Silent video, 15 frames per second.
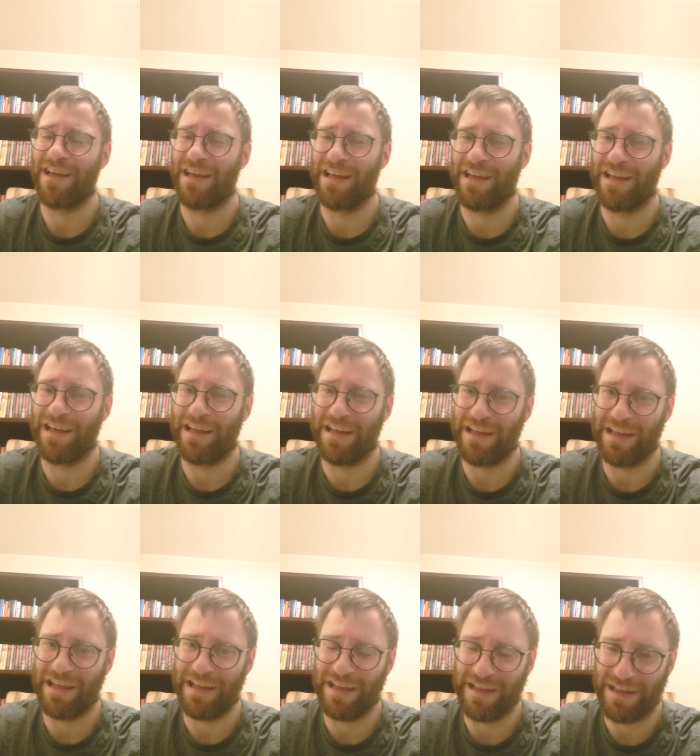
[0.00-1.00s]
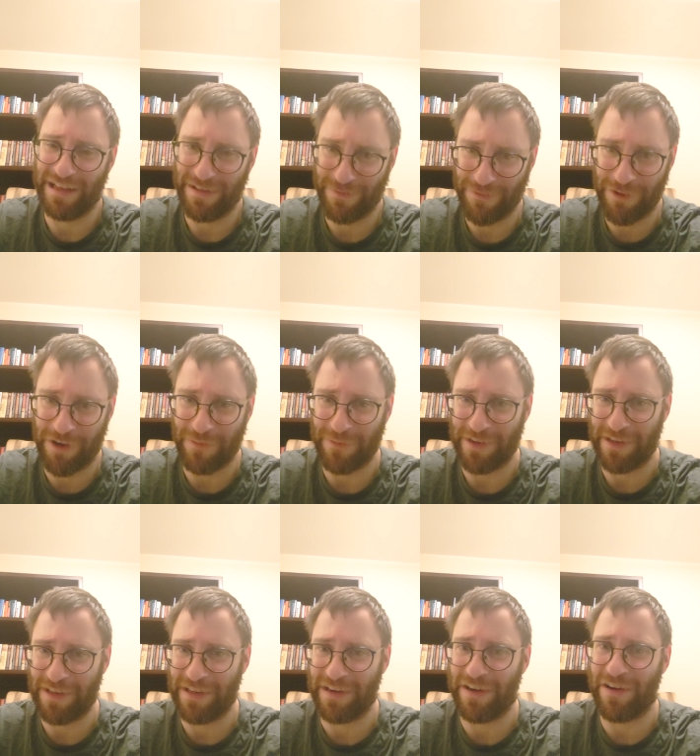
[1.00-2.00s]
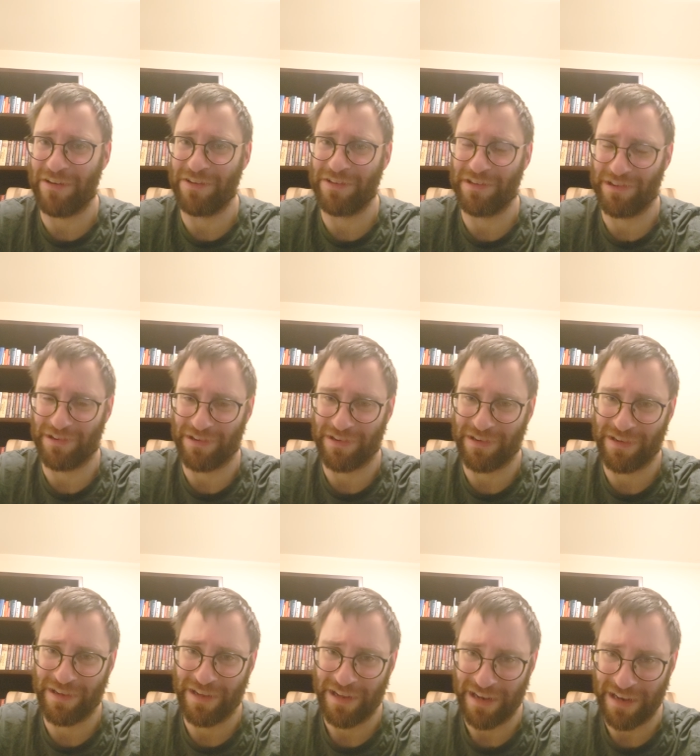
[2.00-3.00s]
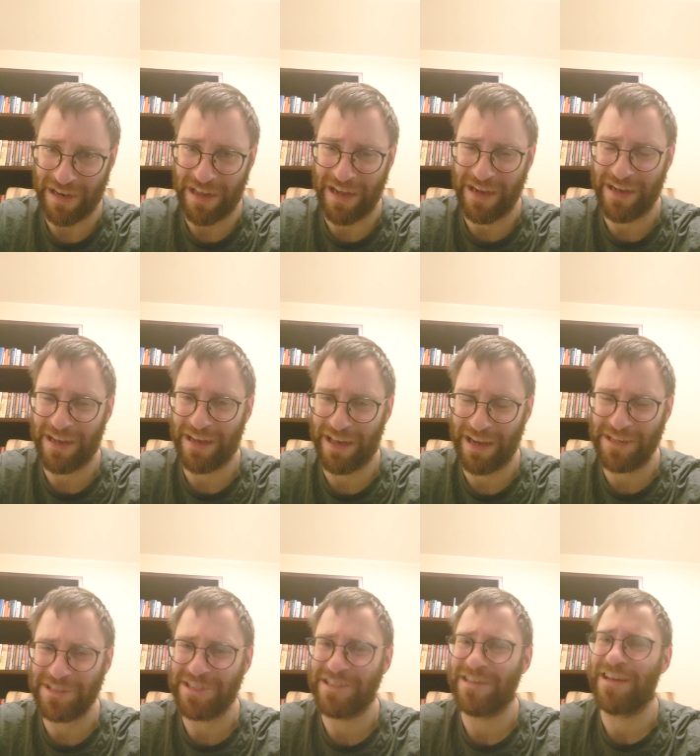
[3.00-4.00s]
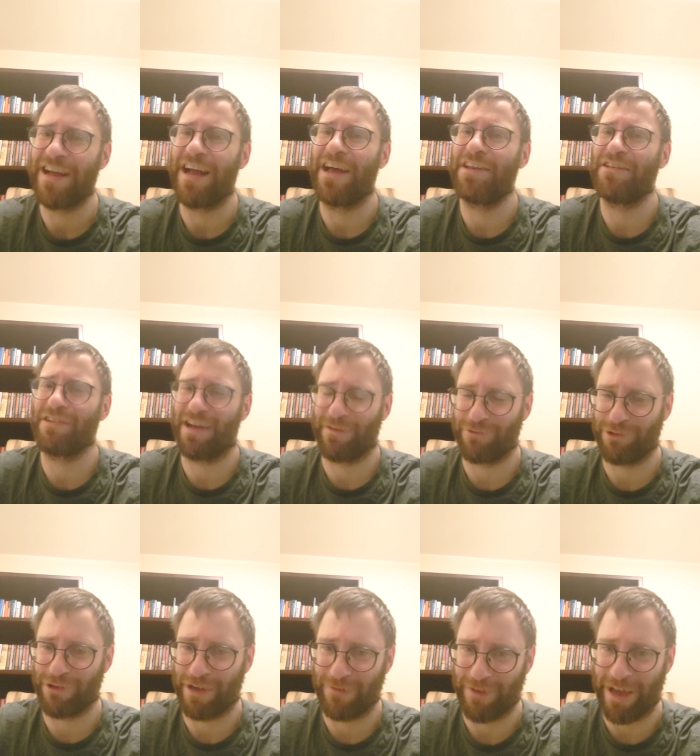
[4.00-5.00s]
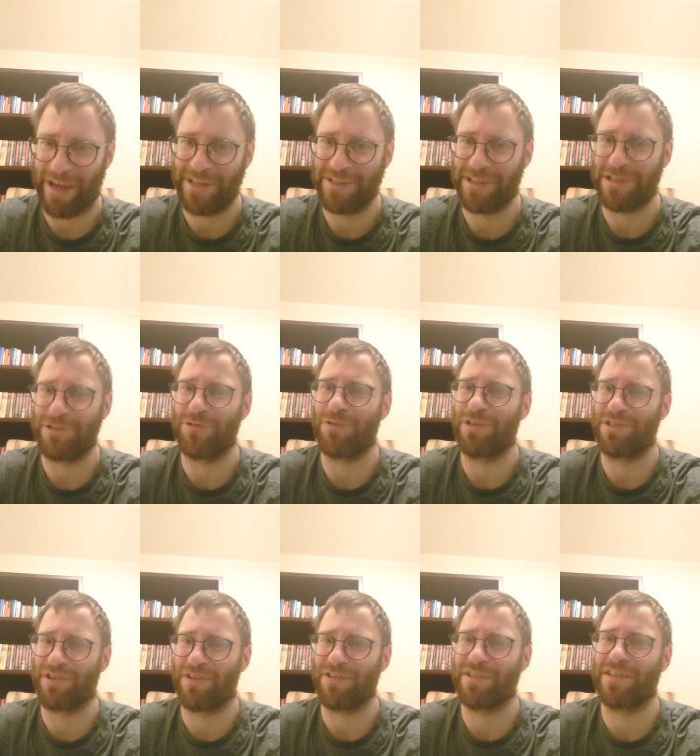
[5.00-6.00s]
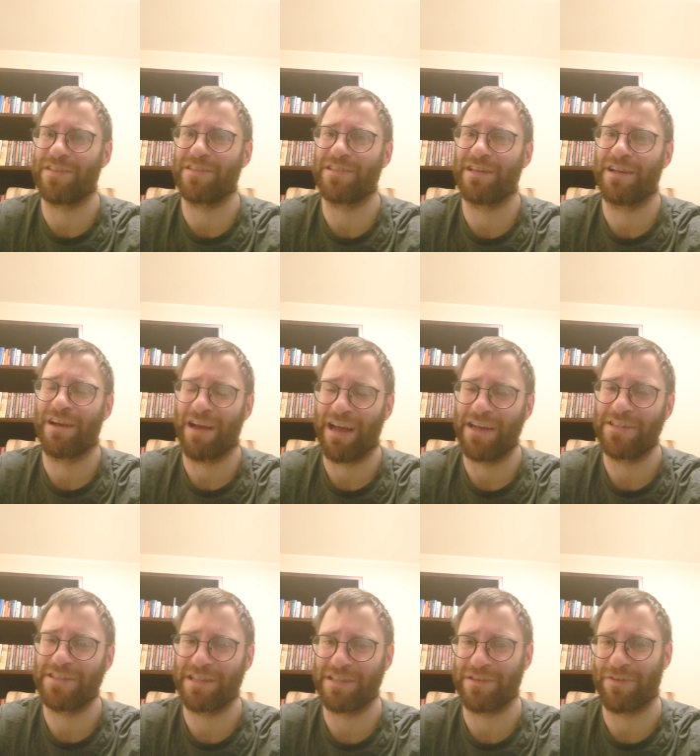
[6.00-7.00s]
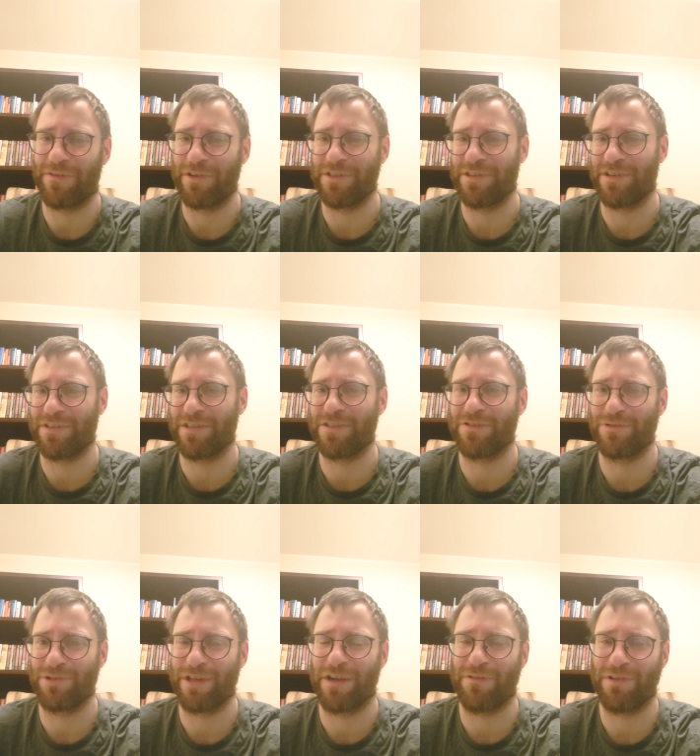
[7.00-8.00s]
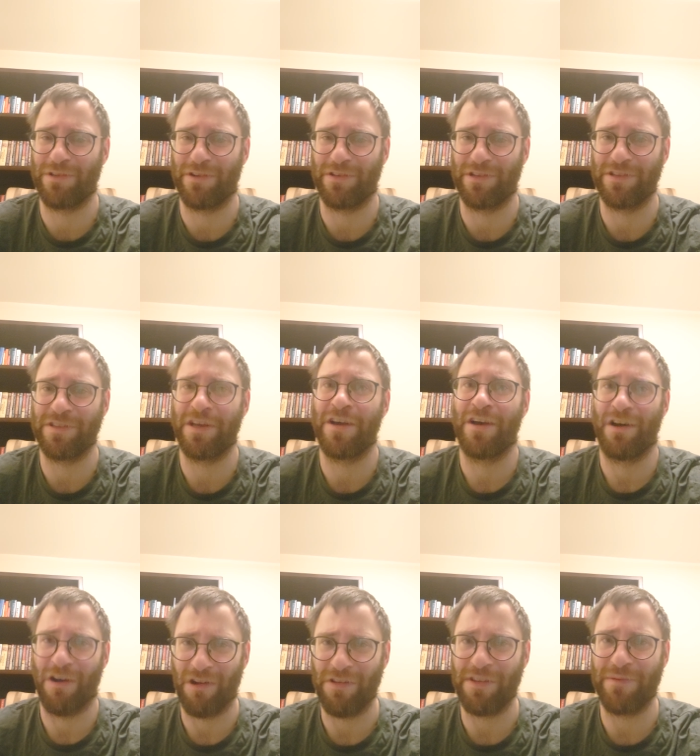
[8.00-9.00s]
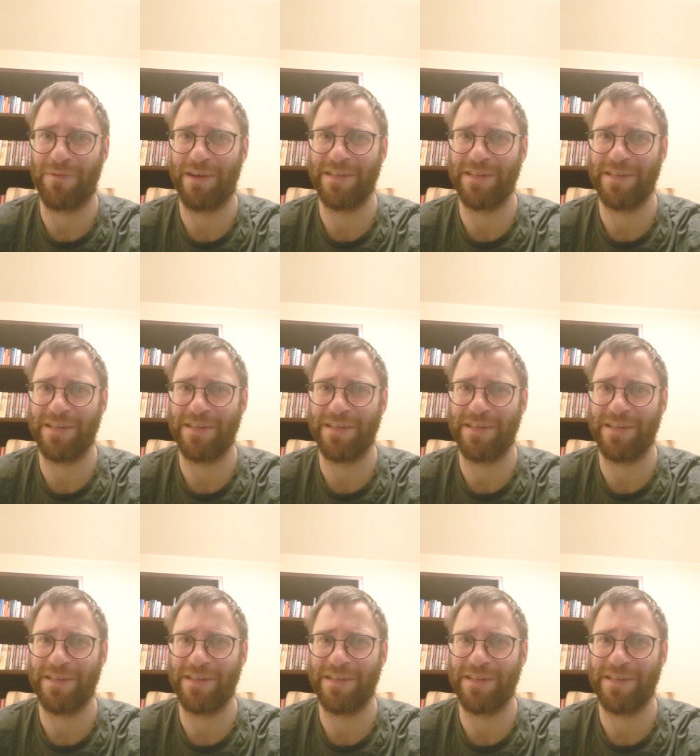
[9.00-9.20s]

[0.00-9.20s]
uh, firmly on your le legs and you have to have access to resources, access of resources to share with others. All the